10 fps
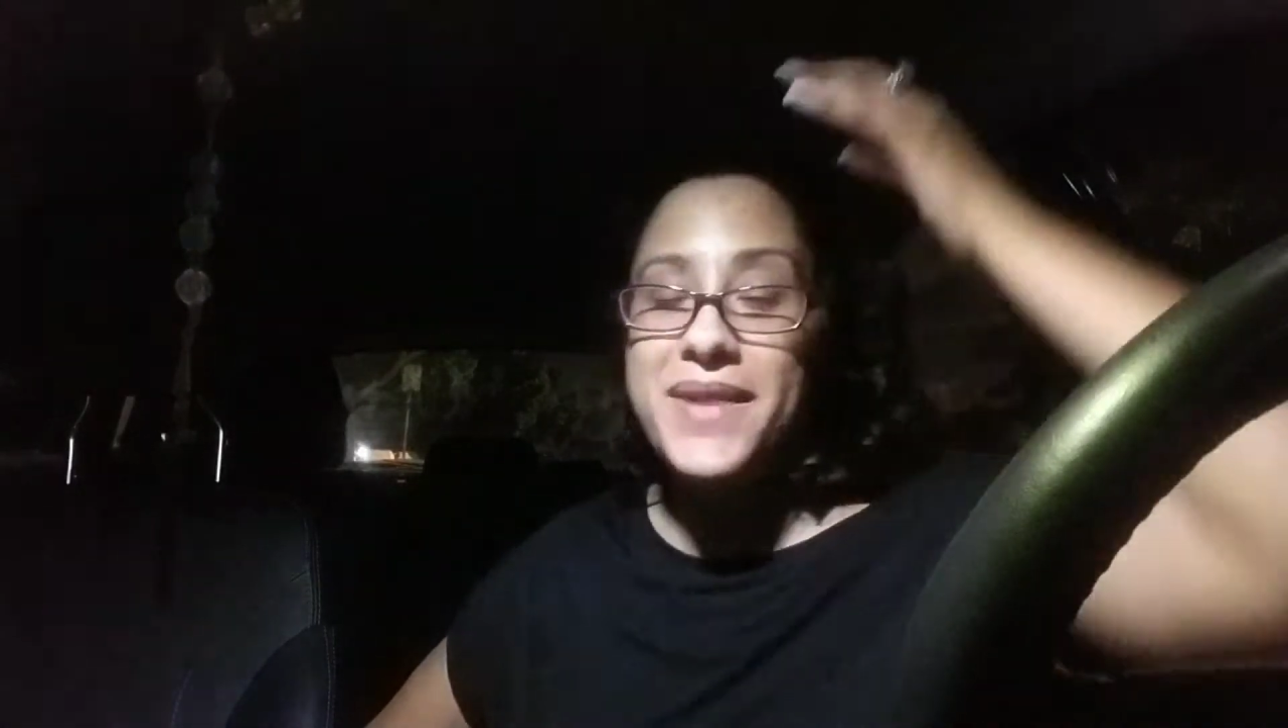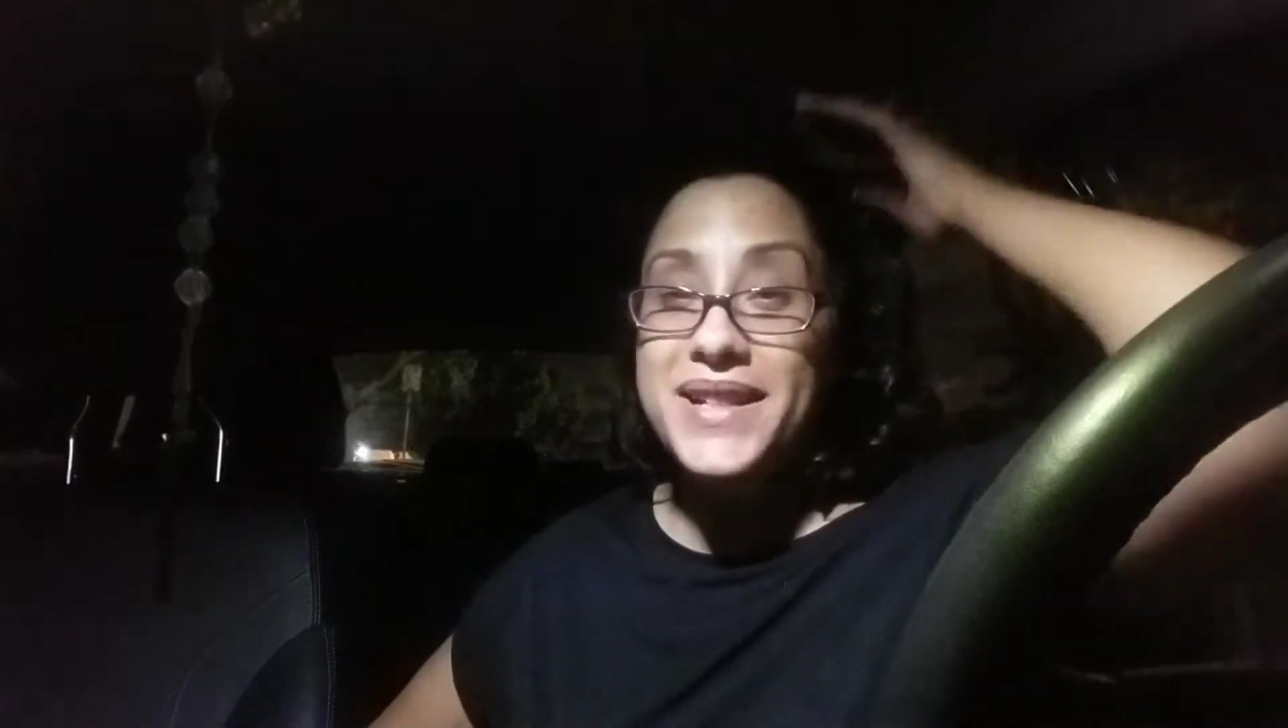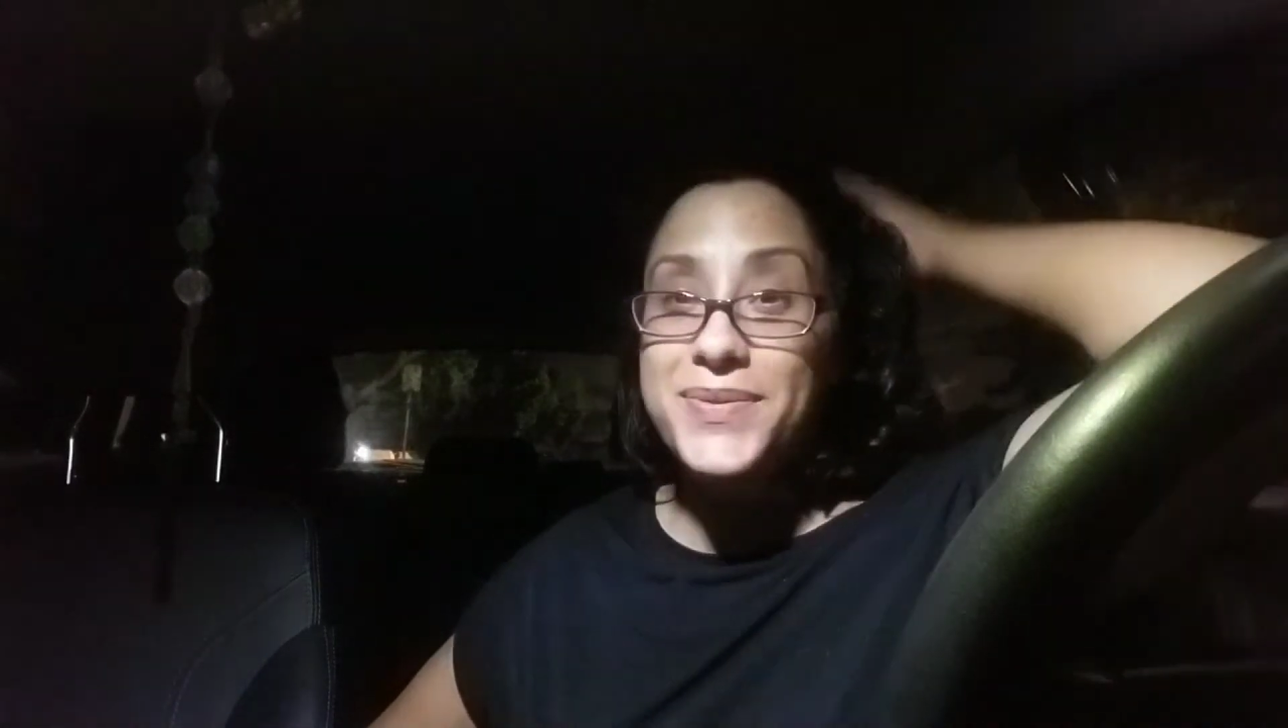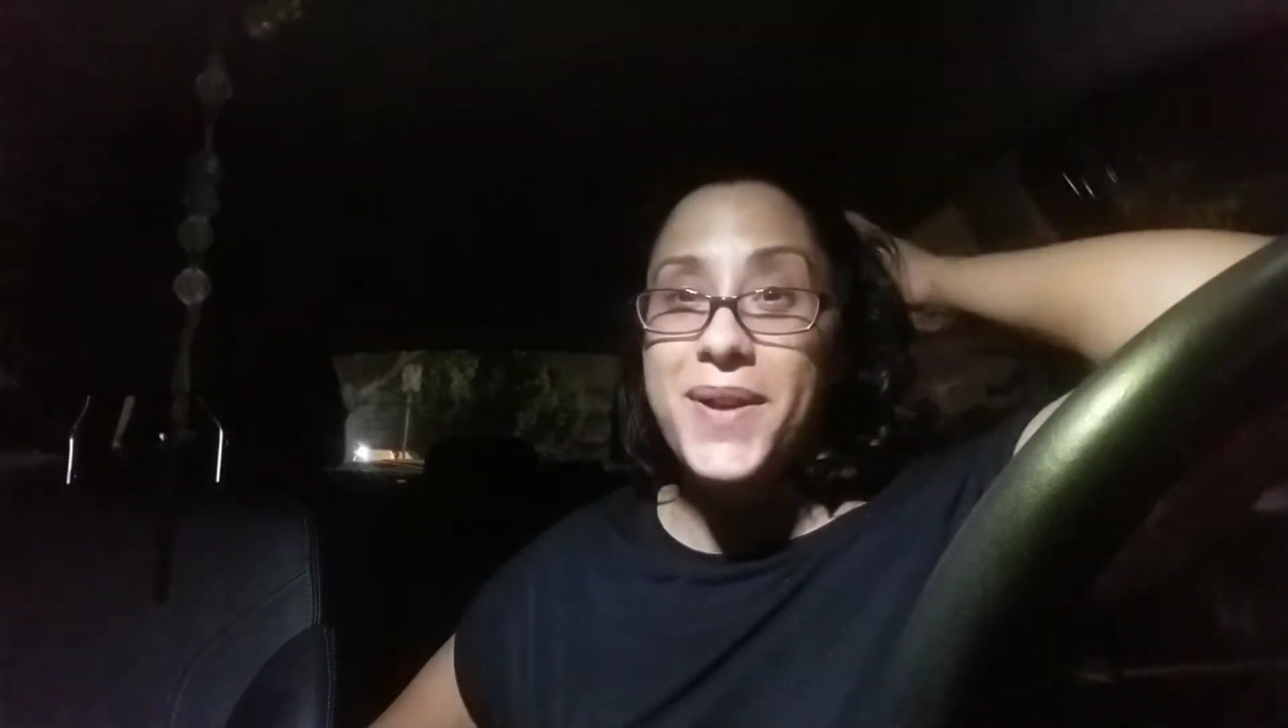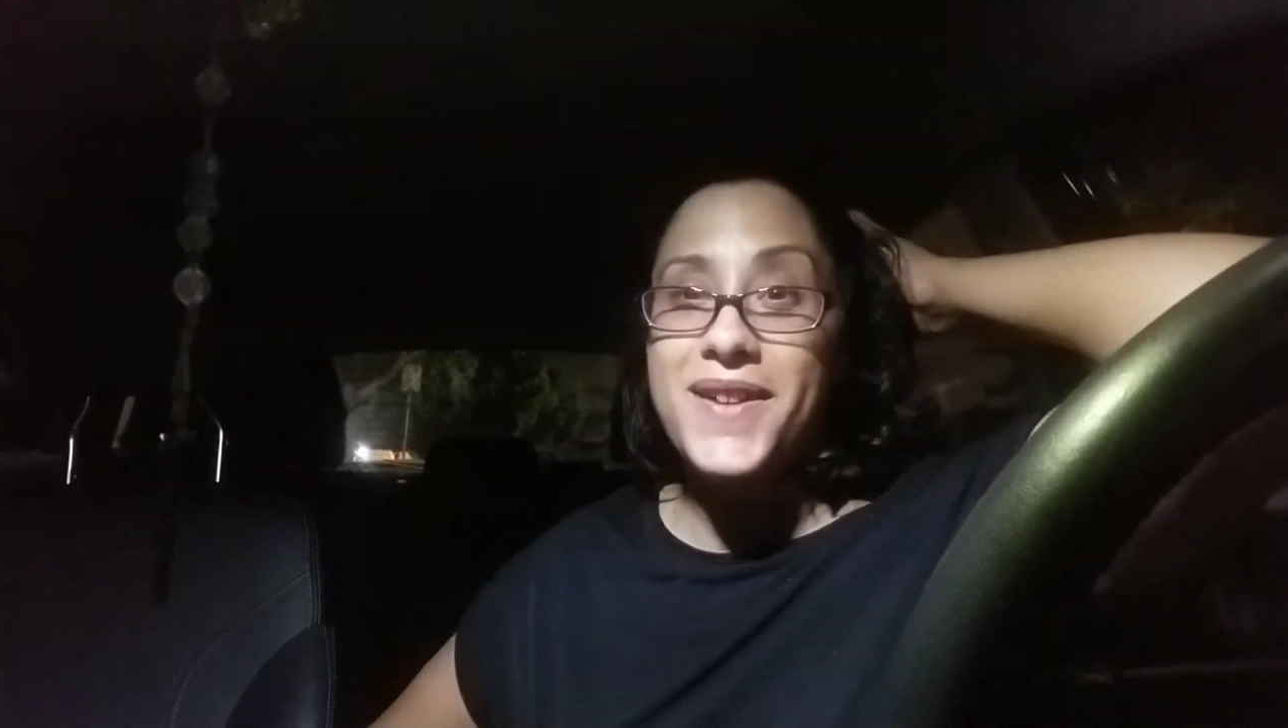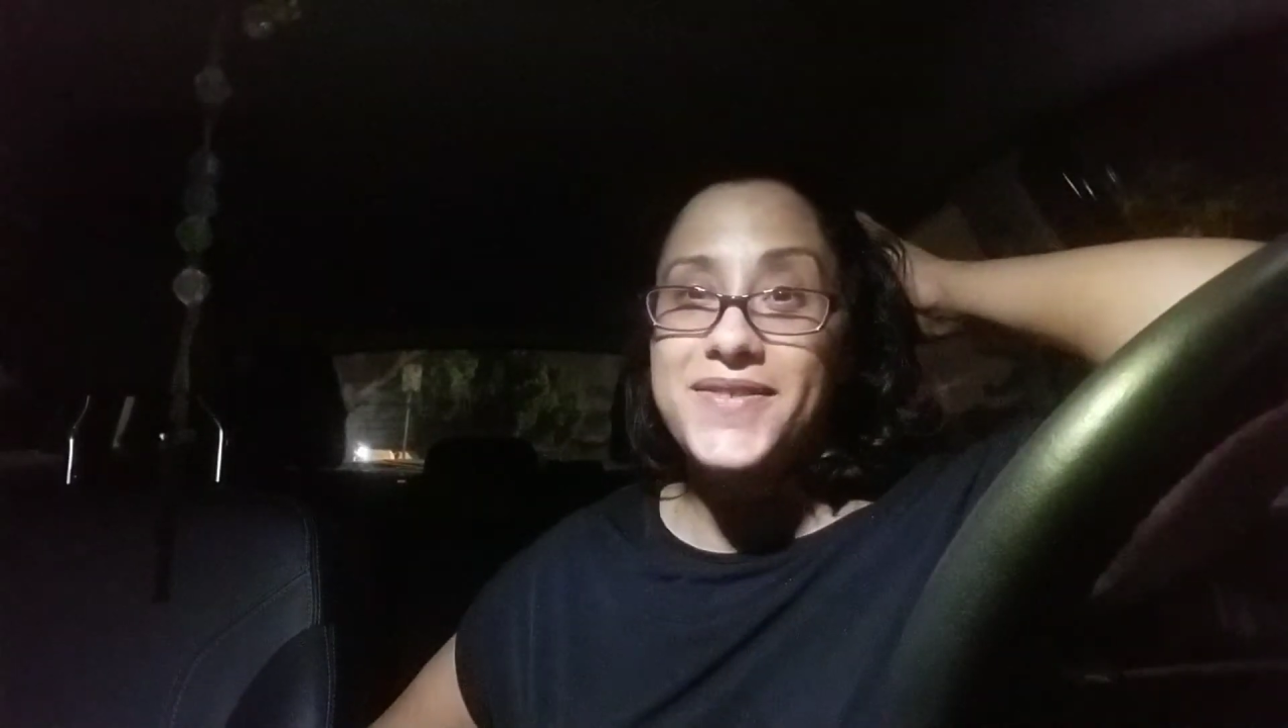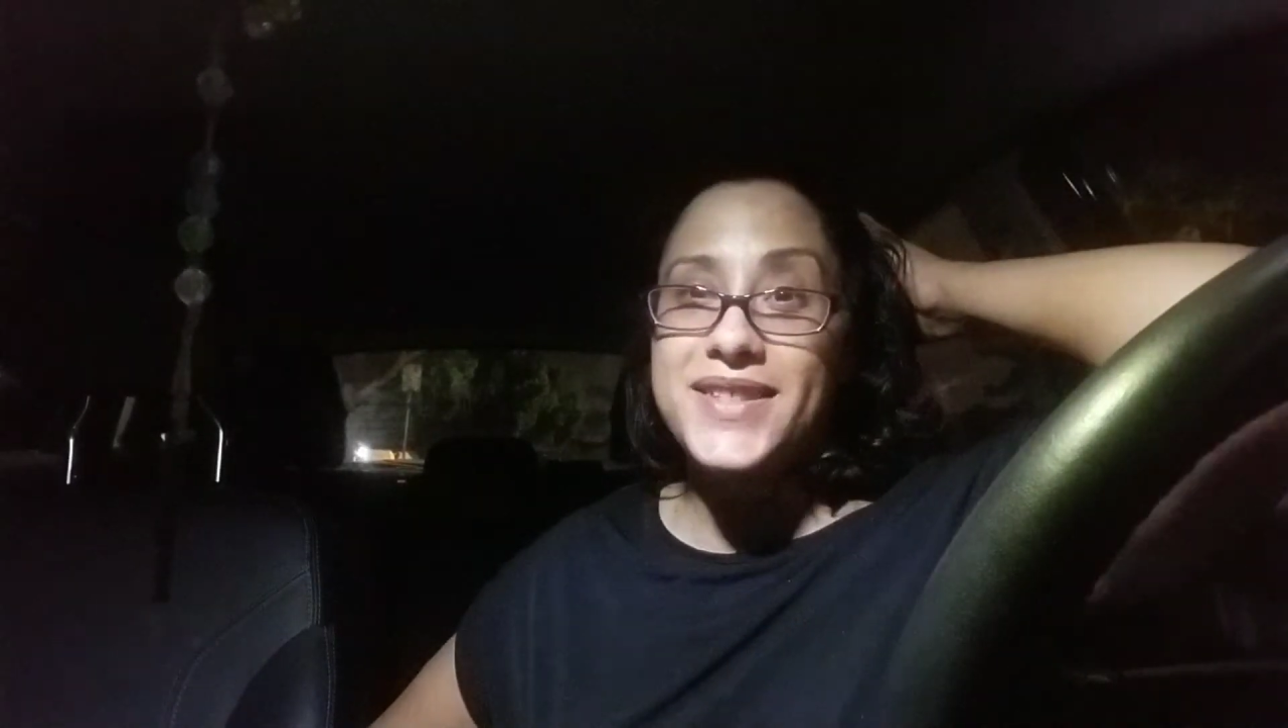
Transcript: my 12